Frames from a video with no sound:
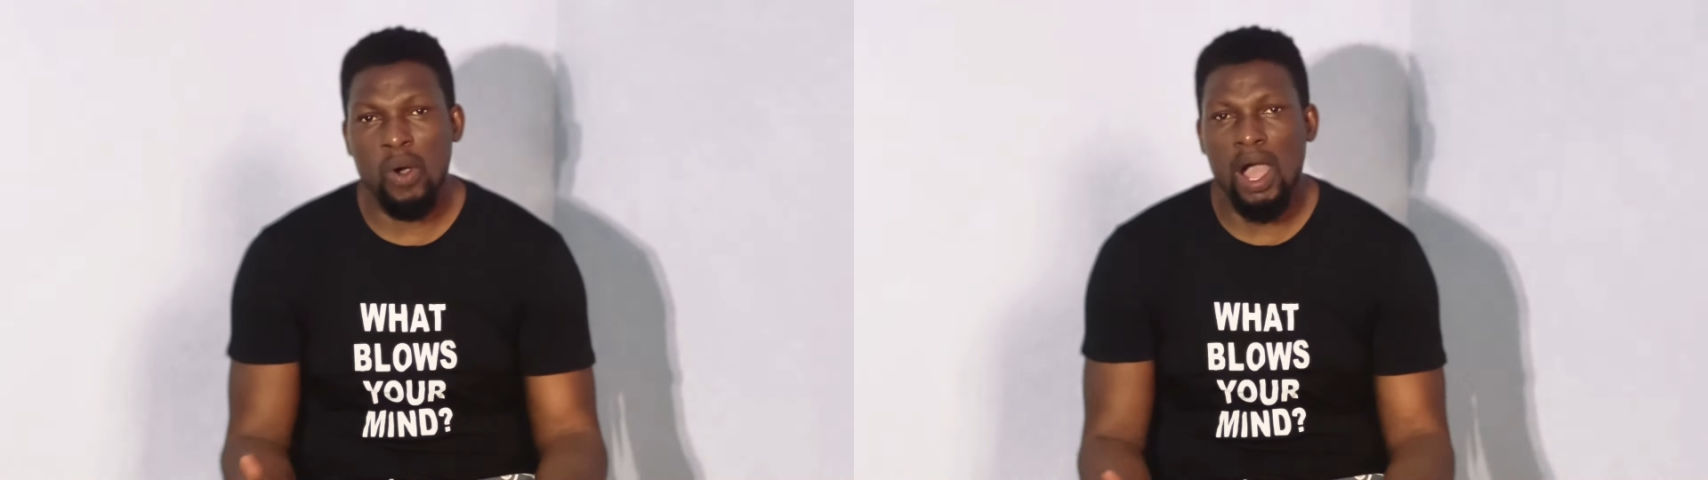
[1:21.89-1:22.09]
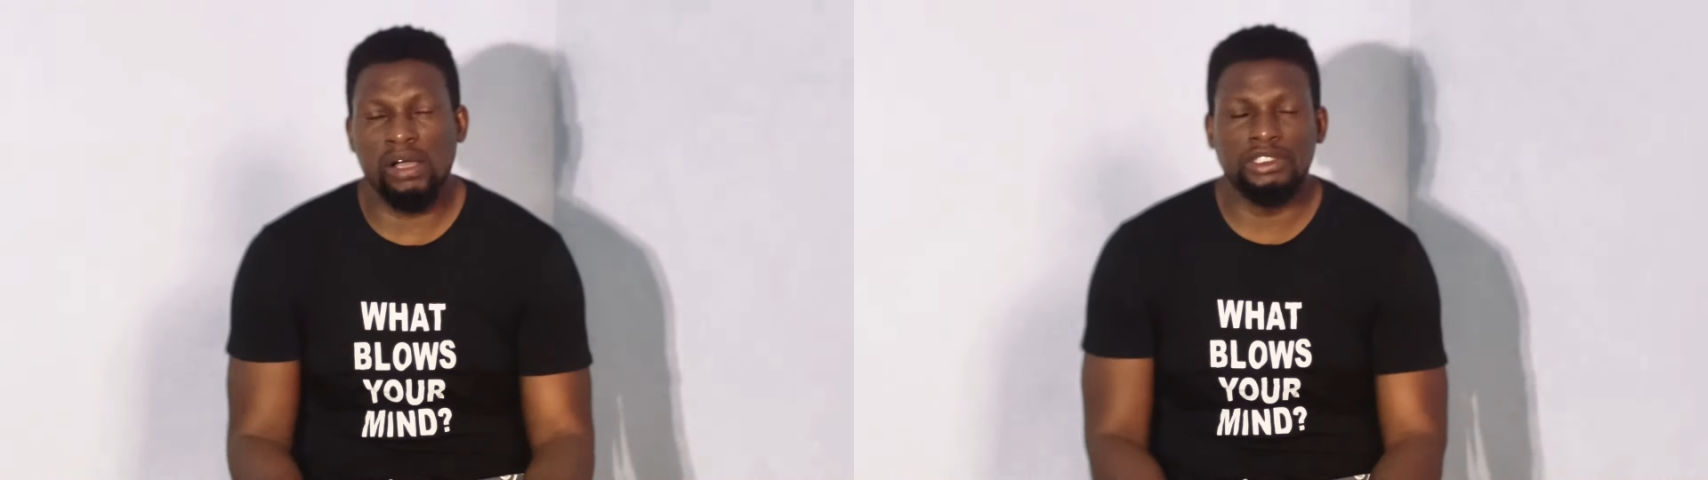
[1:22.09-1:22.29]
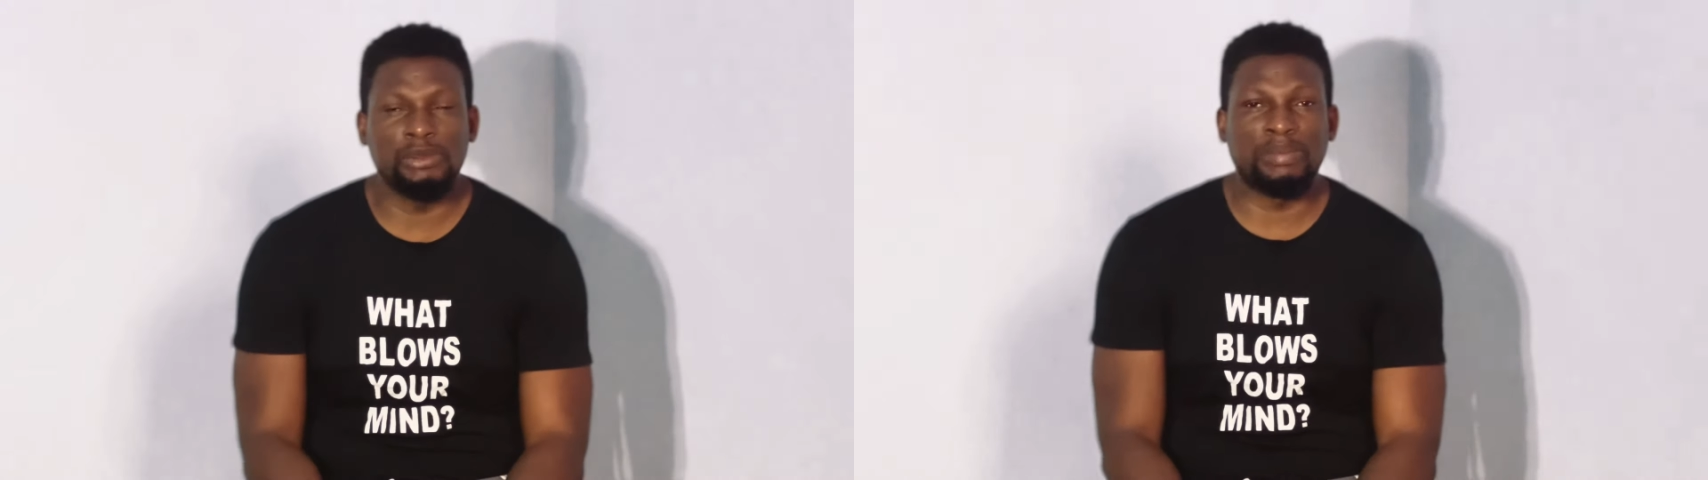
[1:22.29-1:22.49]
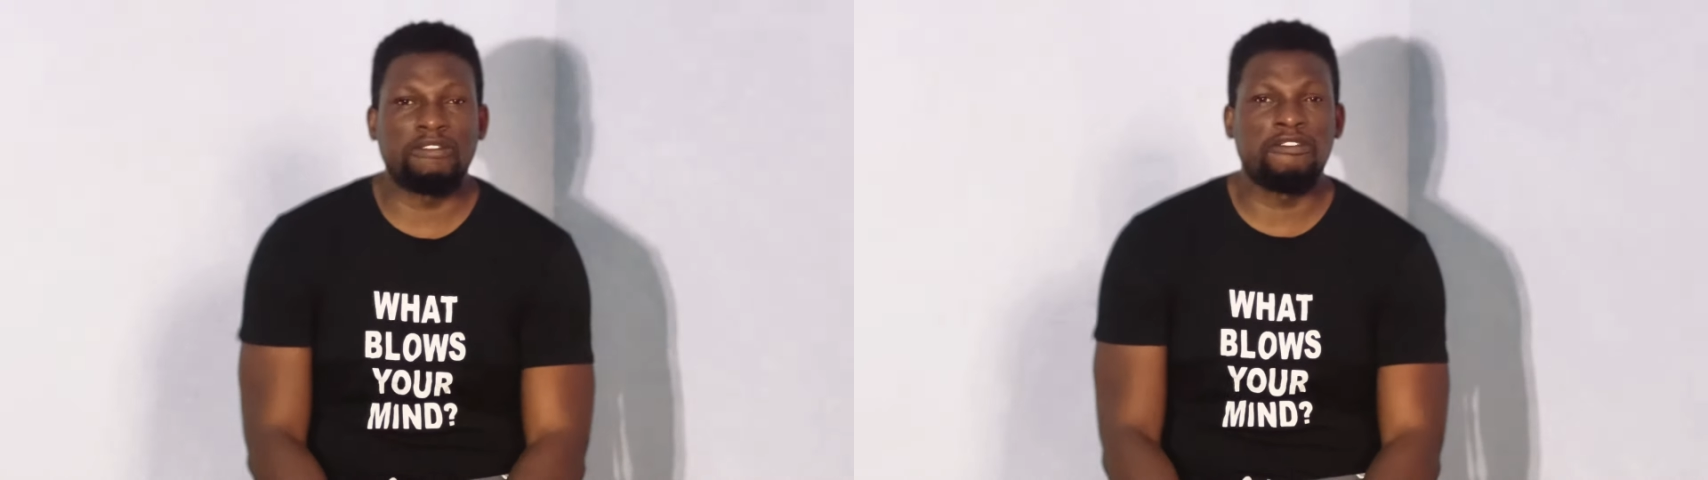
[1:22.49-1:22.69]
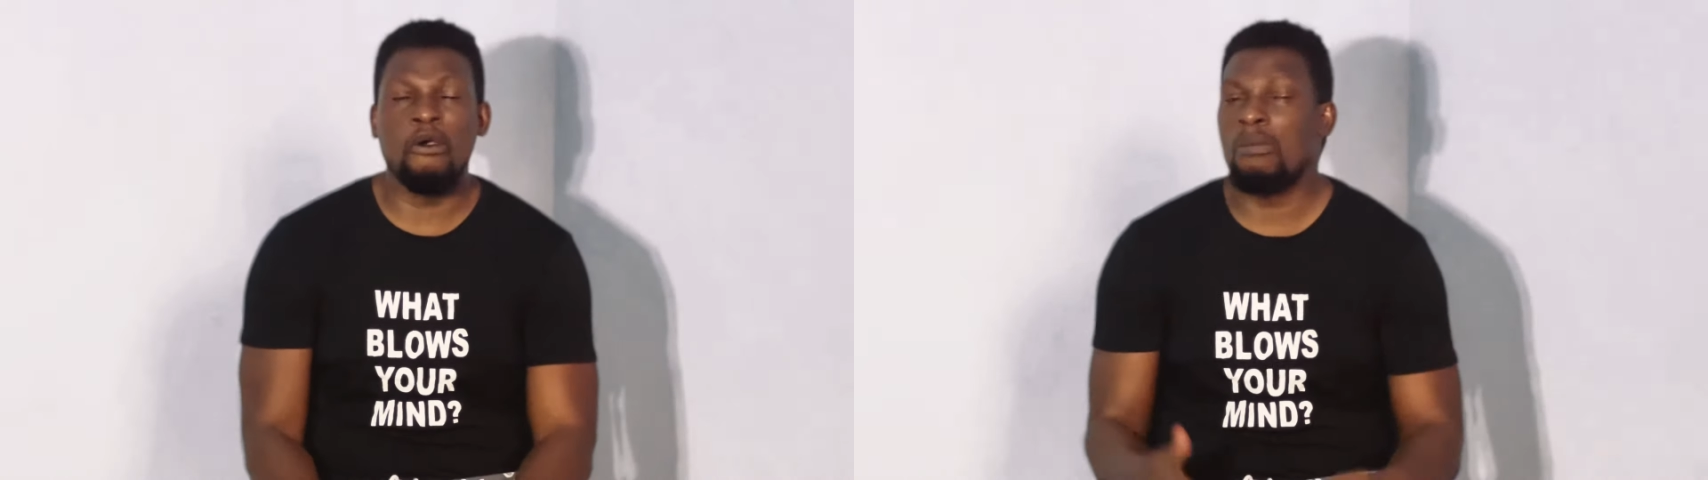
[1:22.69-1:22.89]
out to
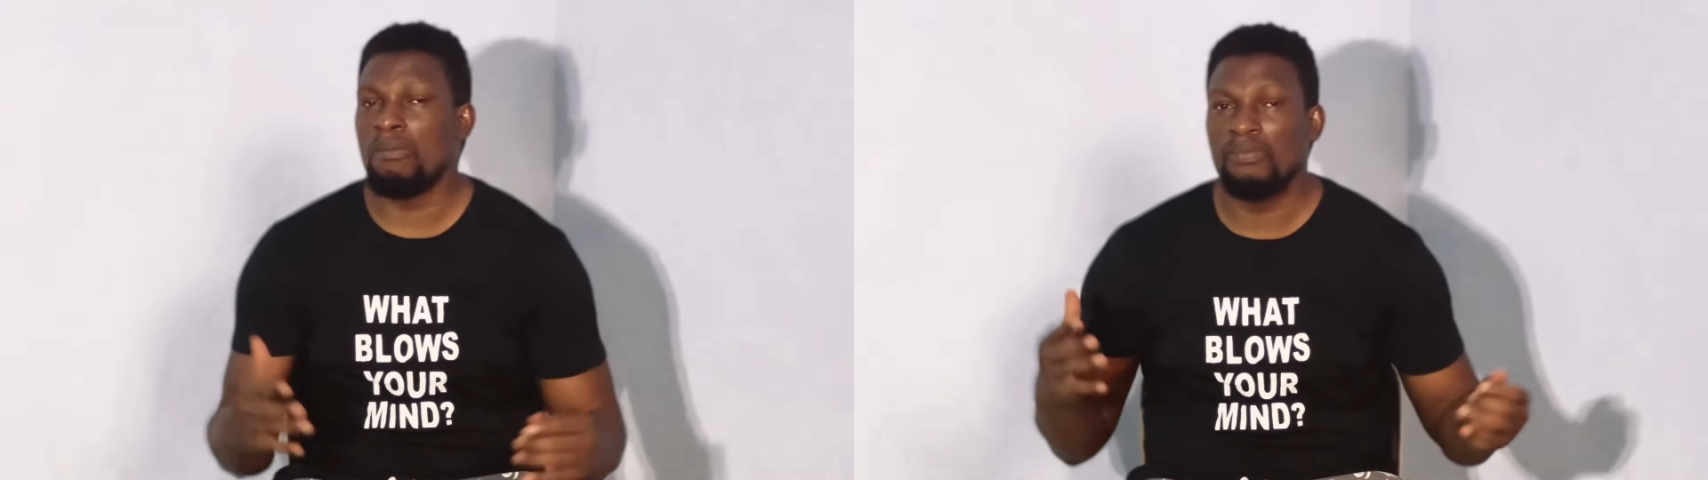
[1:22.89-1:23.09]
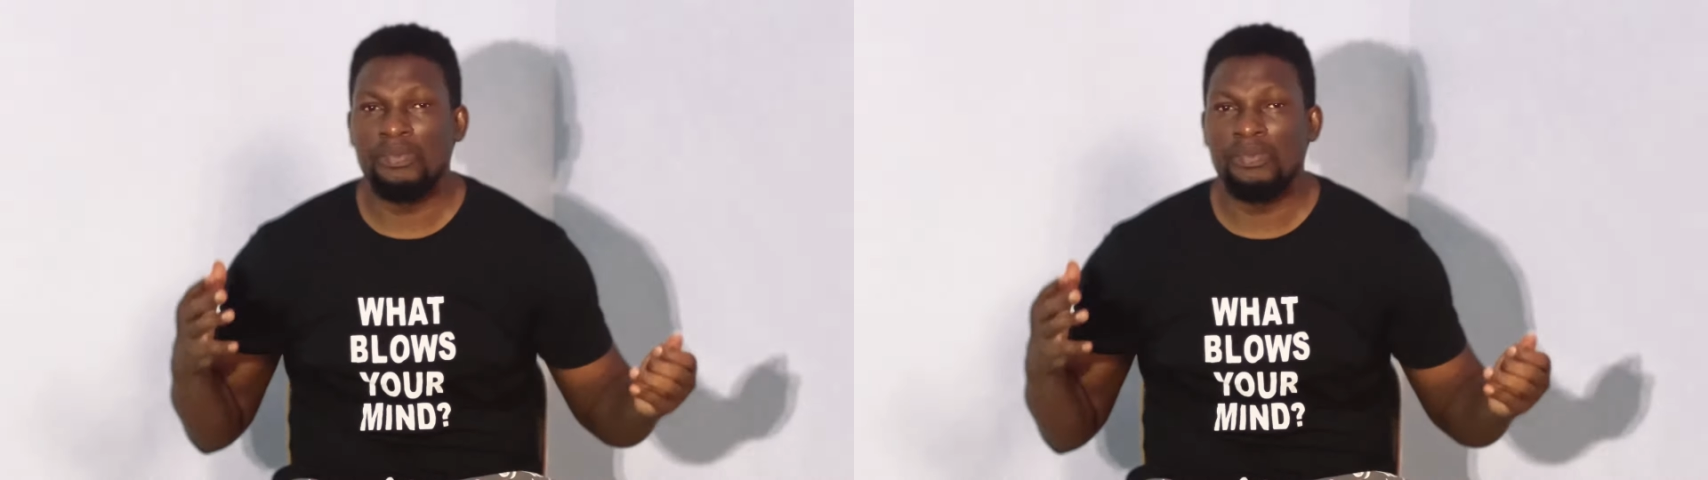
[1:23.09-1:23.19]
perform,